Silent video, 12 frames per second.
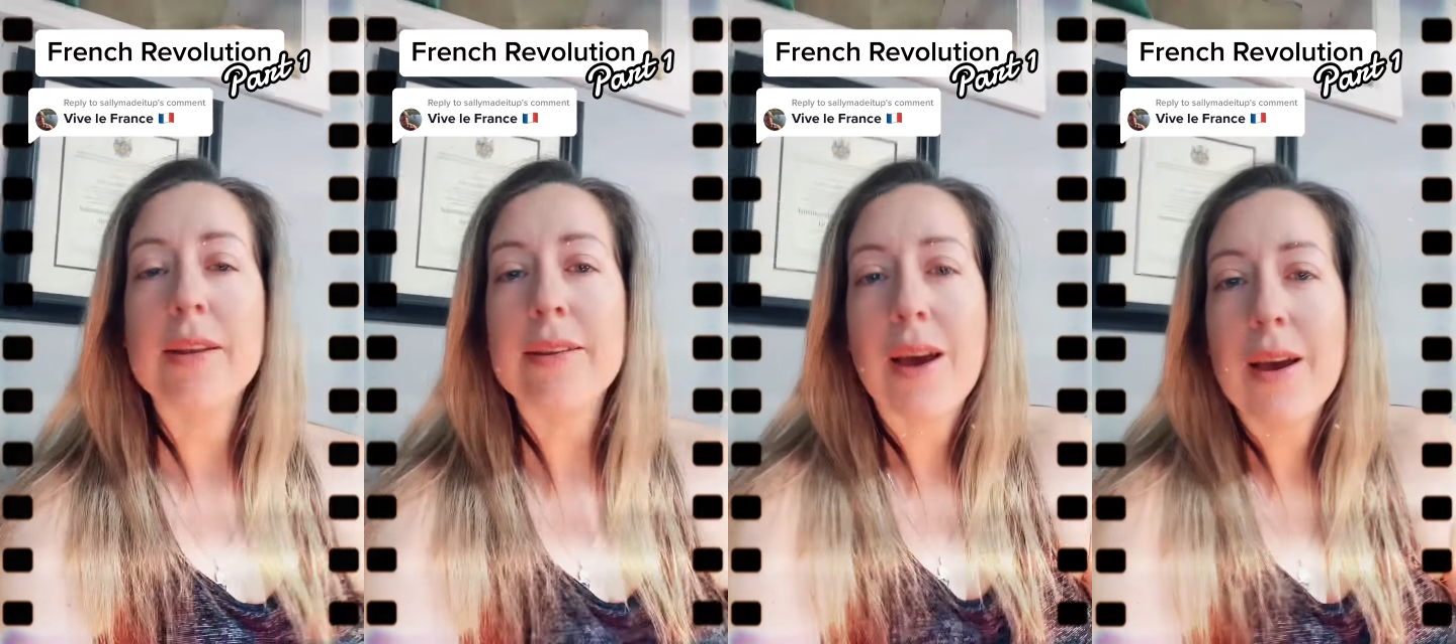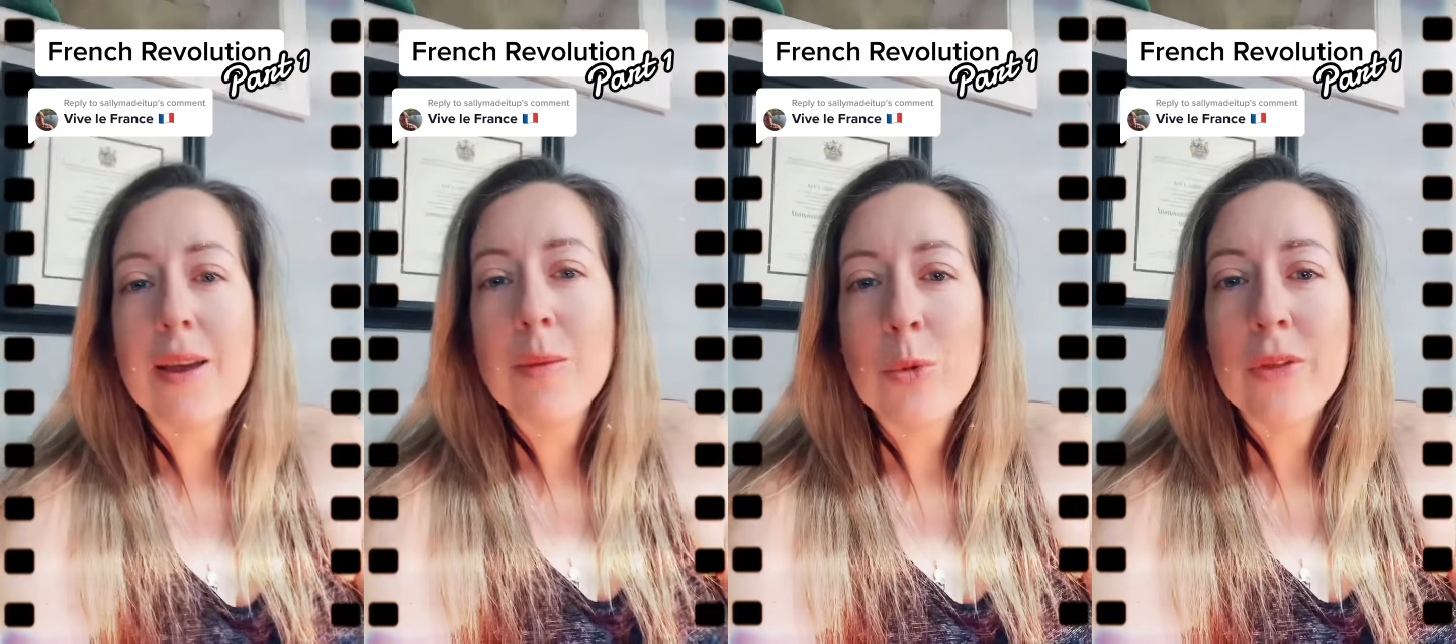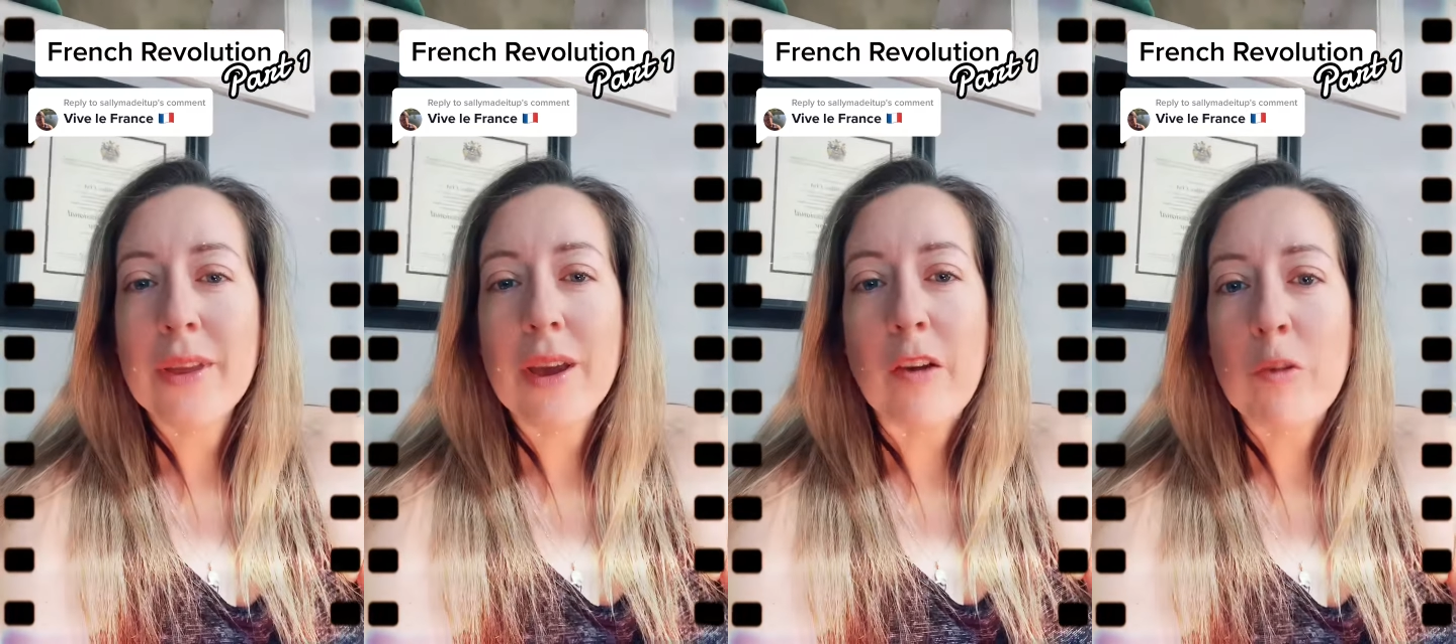A time
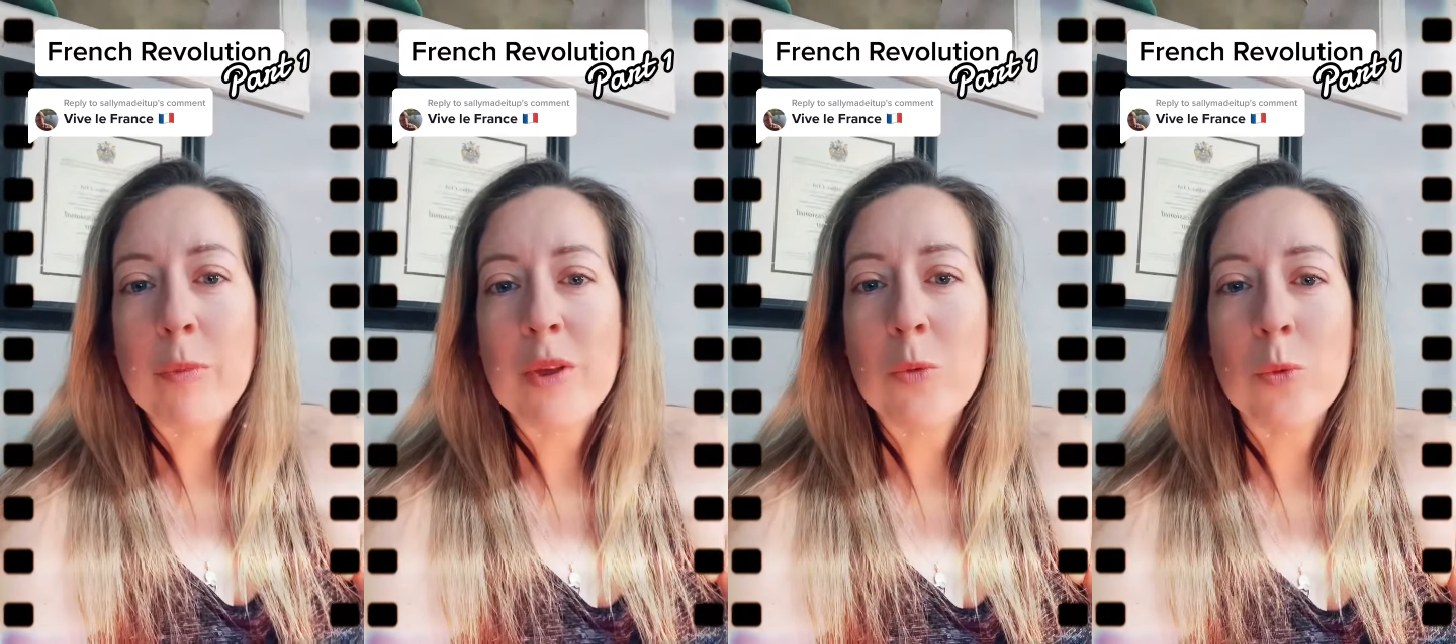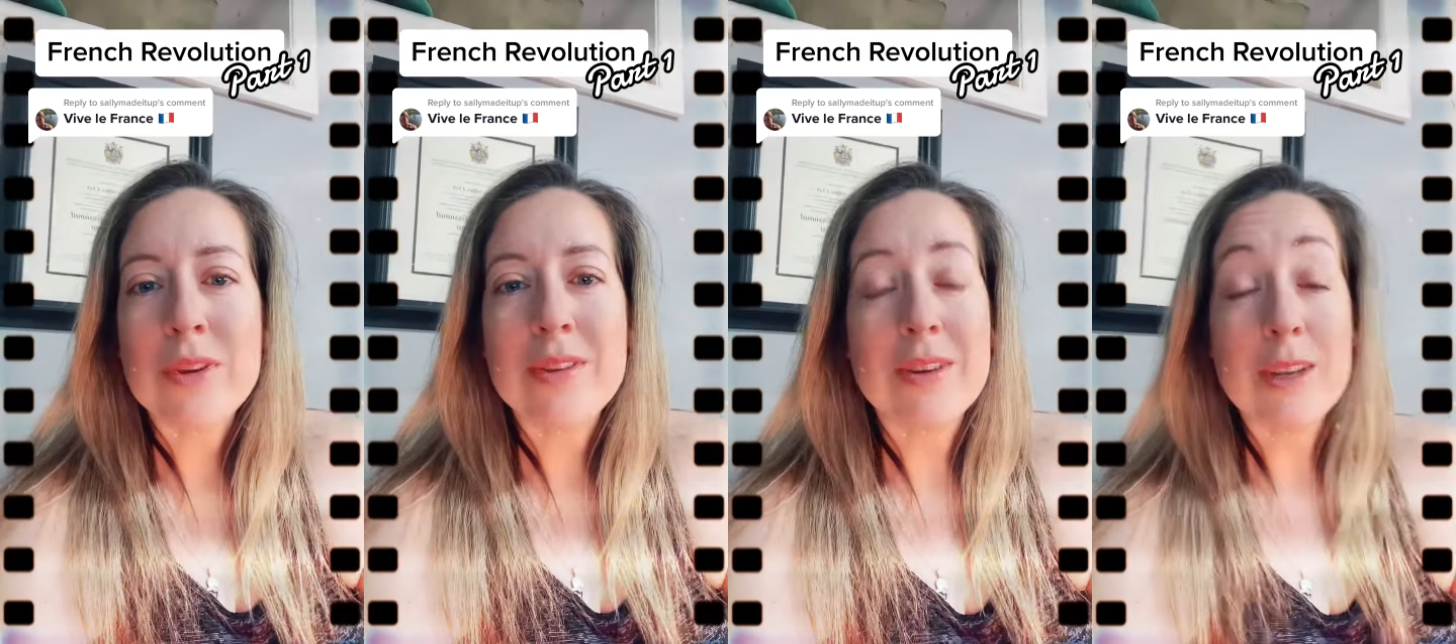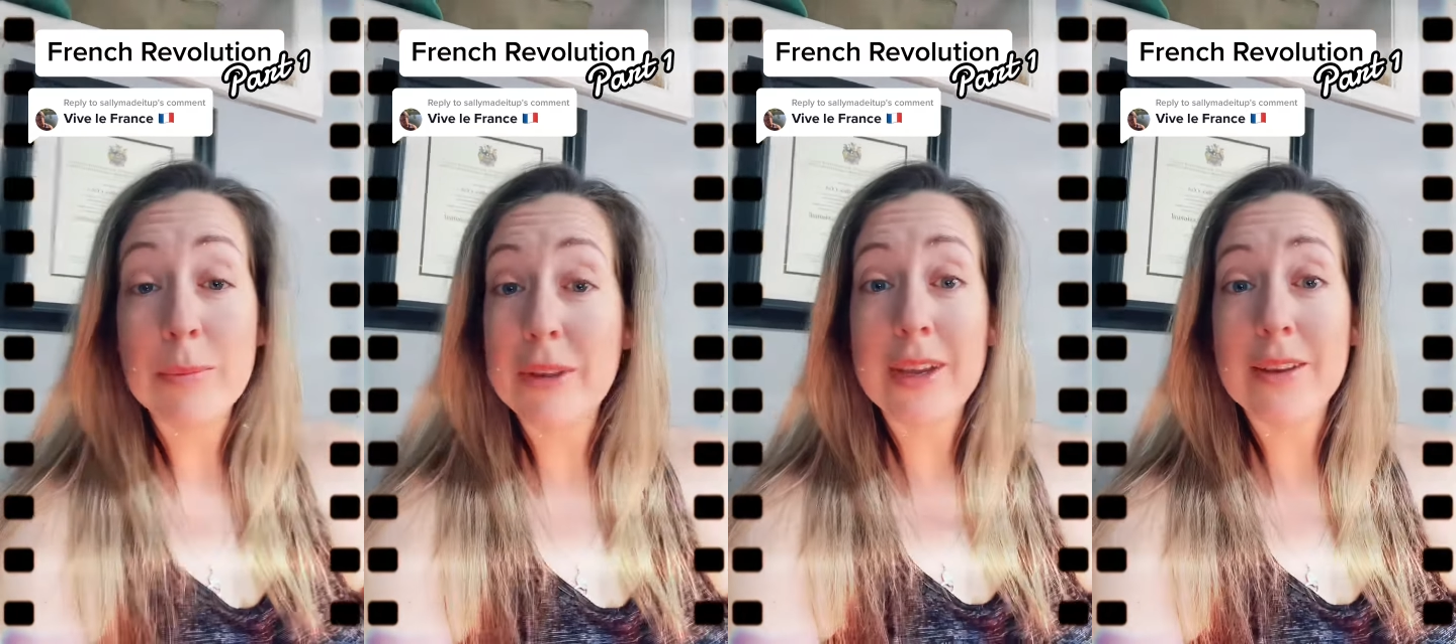when the government was
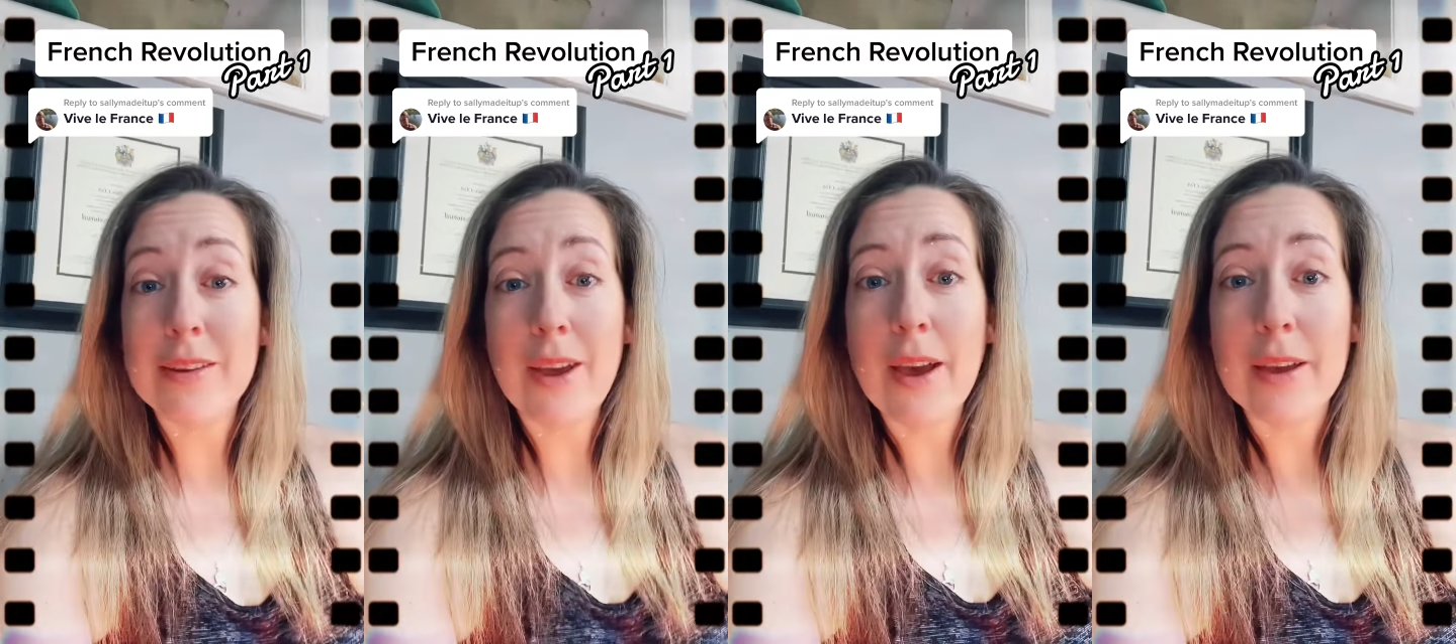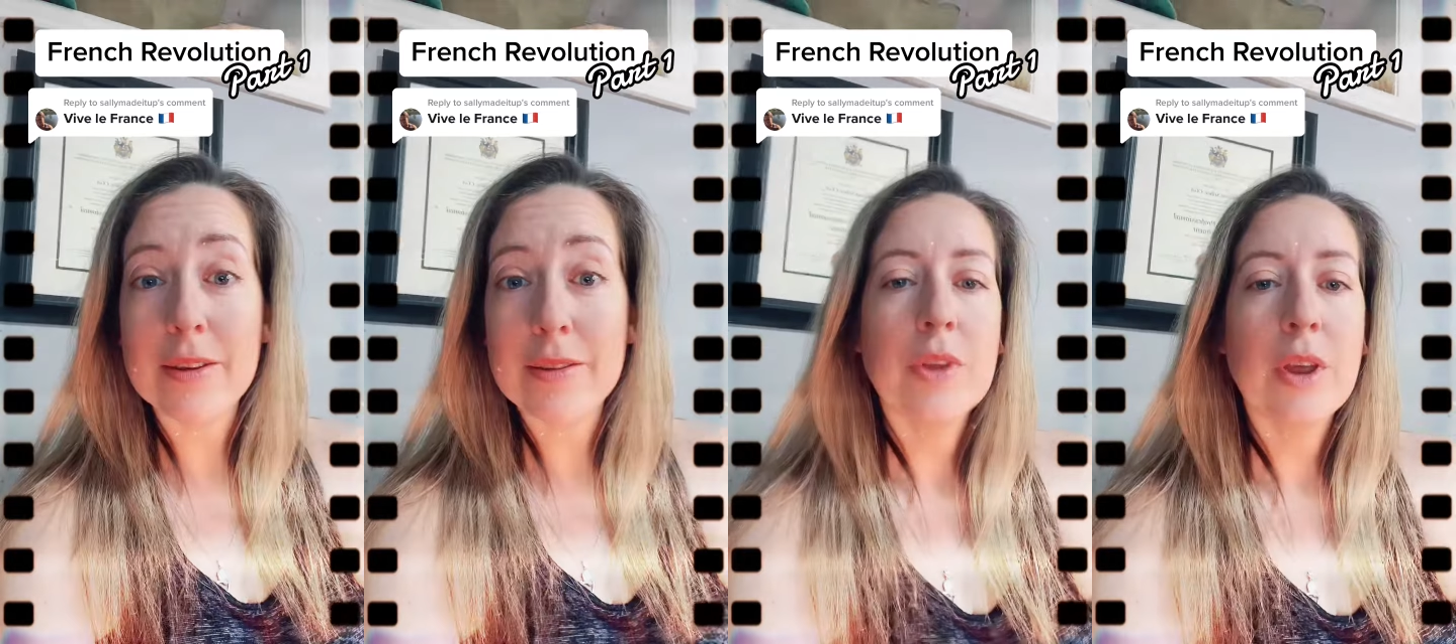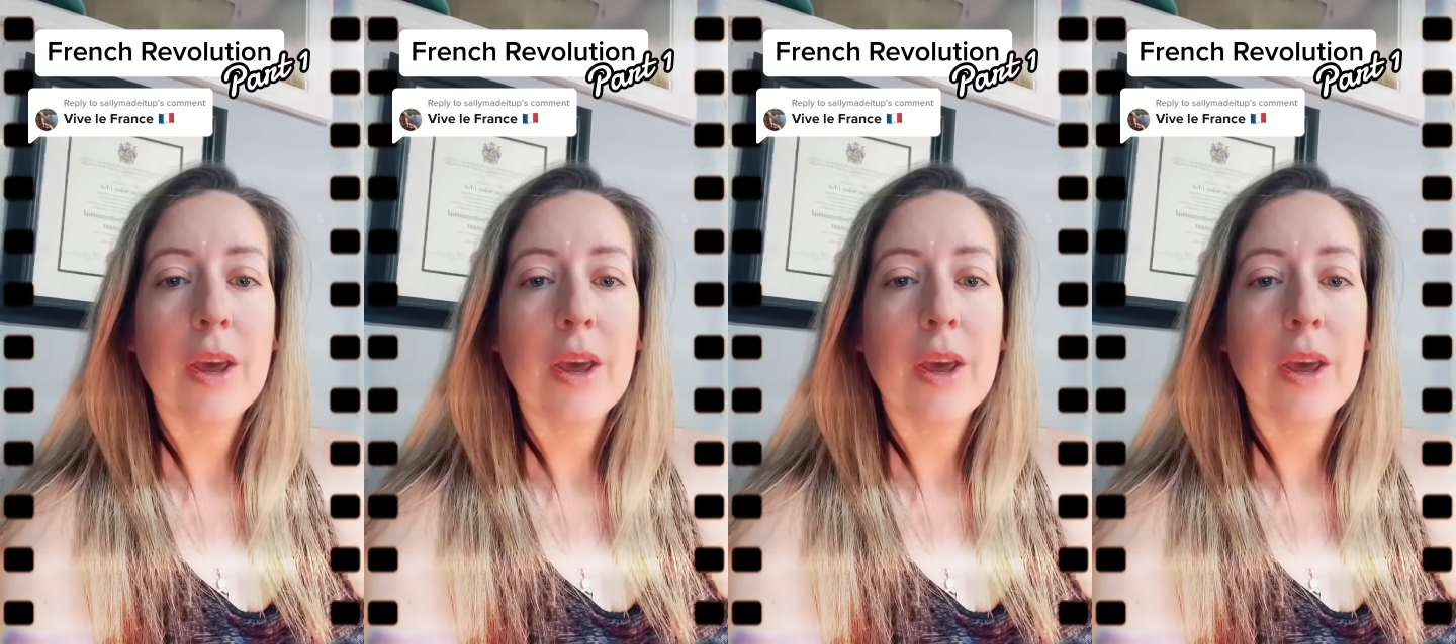deeply in debt